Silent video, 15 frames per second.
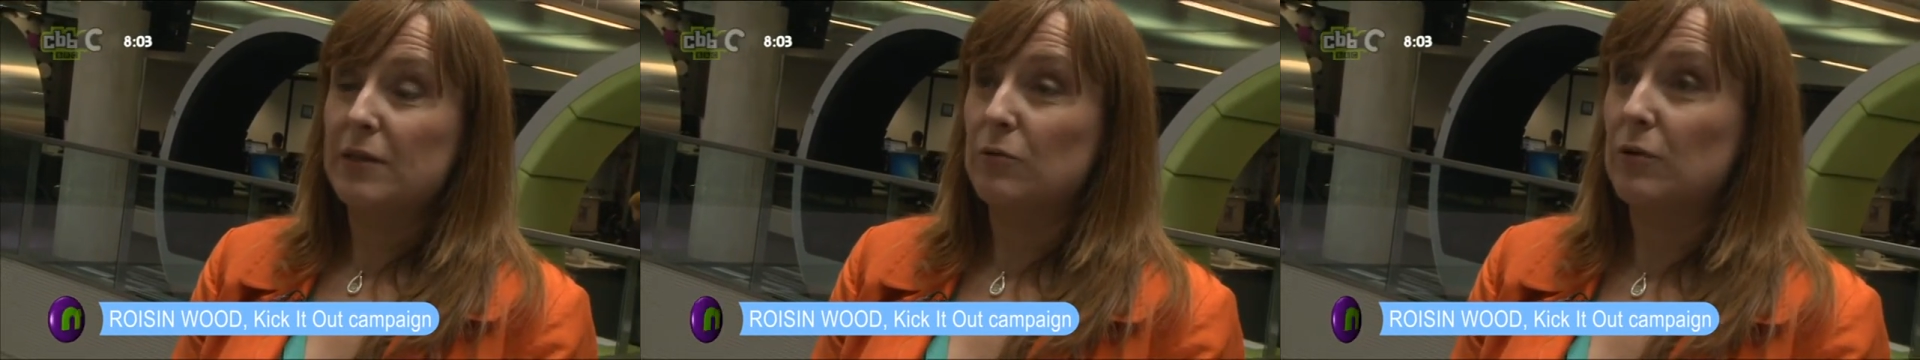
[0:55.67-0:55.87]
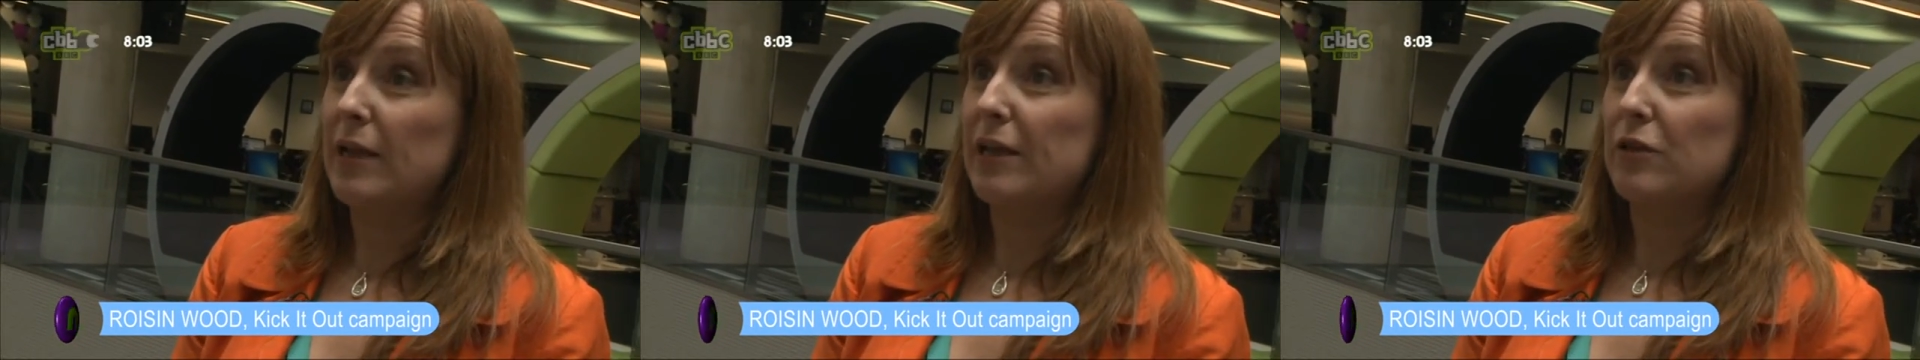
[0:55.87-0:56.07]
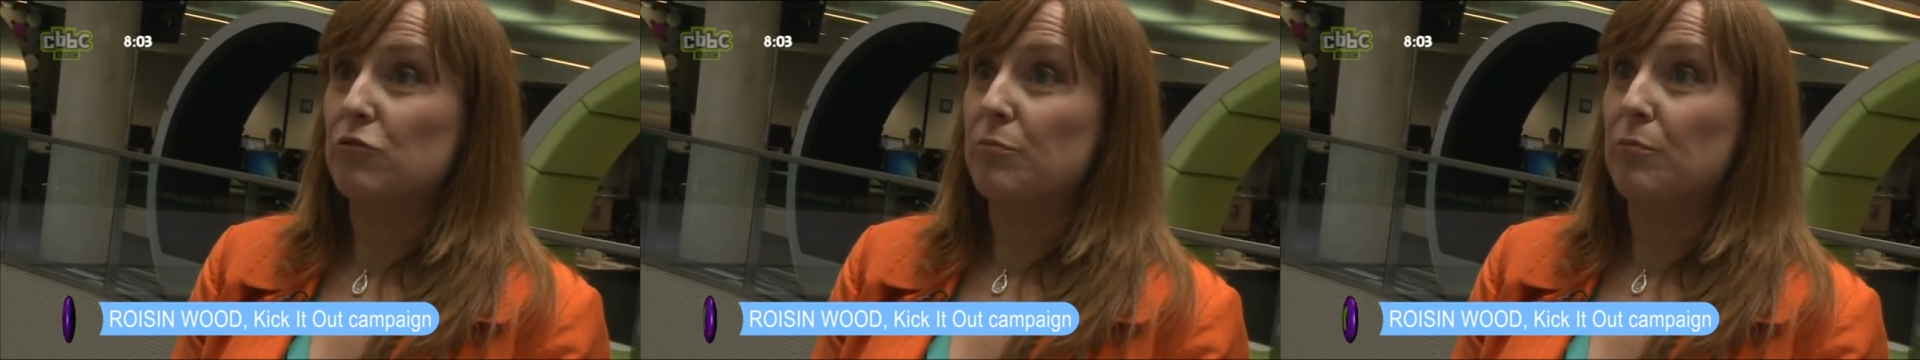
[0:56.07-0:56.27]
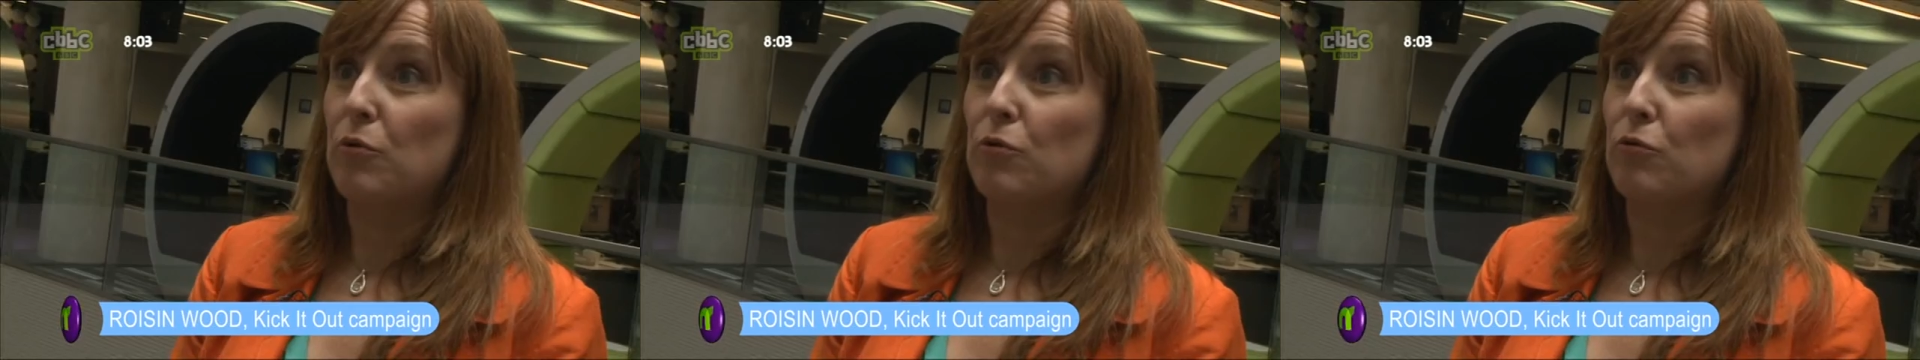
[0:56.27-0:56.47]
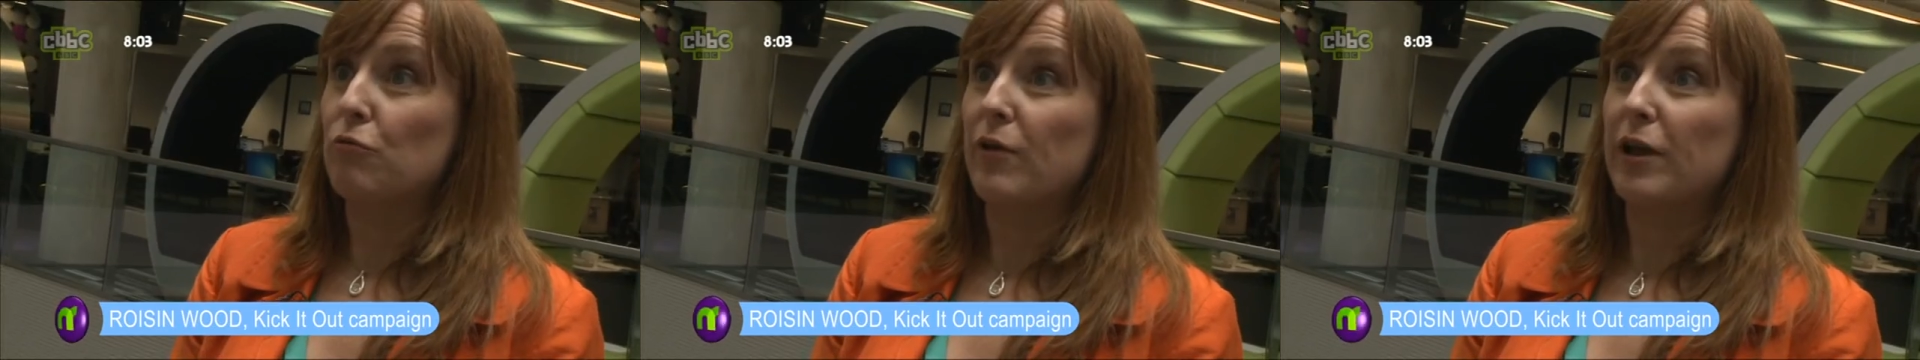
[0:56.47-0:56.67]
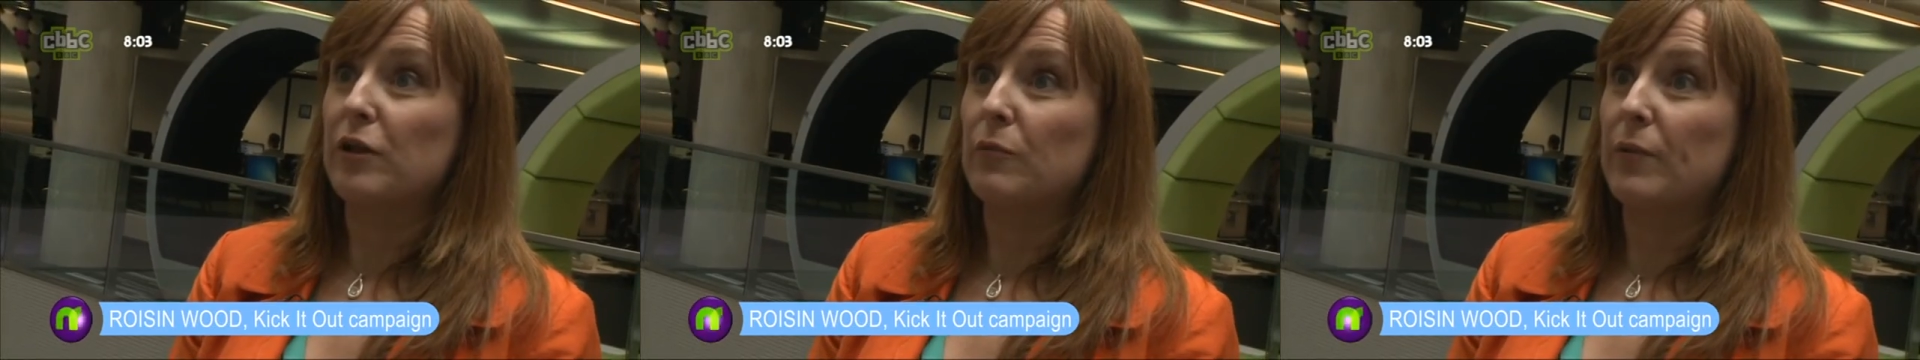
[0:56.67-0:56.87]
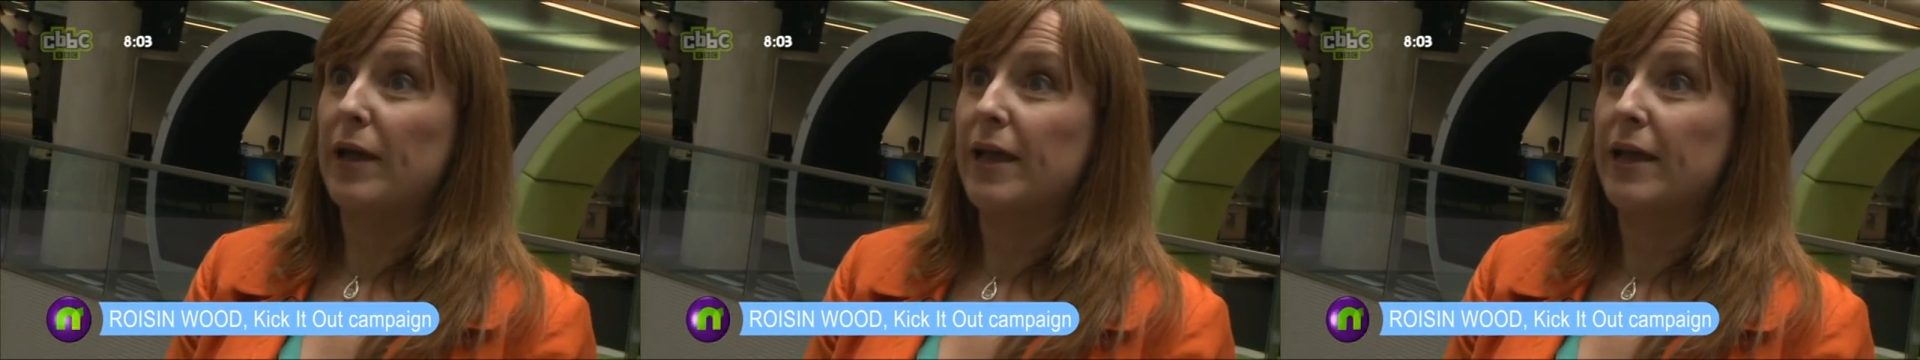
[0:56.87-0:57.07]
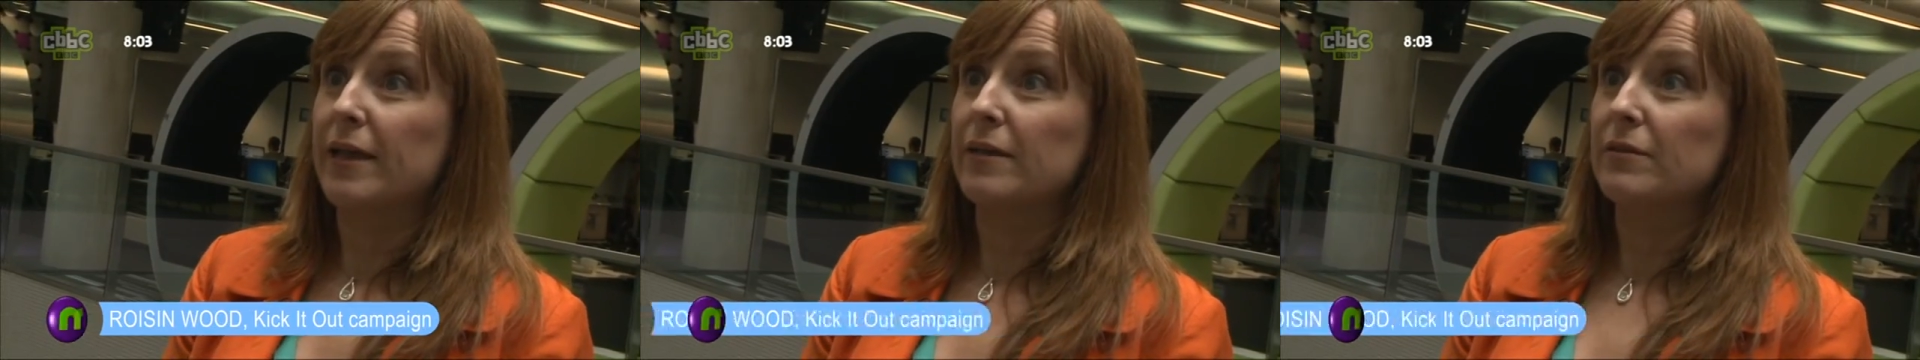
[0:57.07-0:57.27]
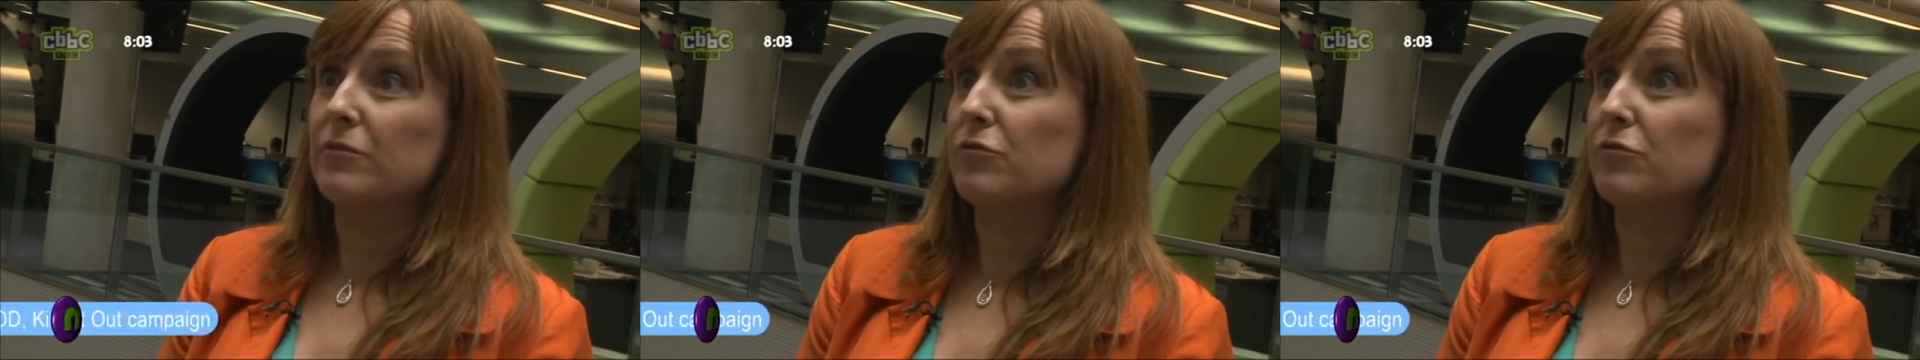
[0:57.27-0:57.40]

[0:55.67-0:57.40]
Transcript: that will let you report right away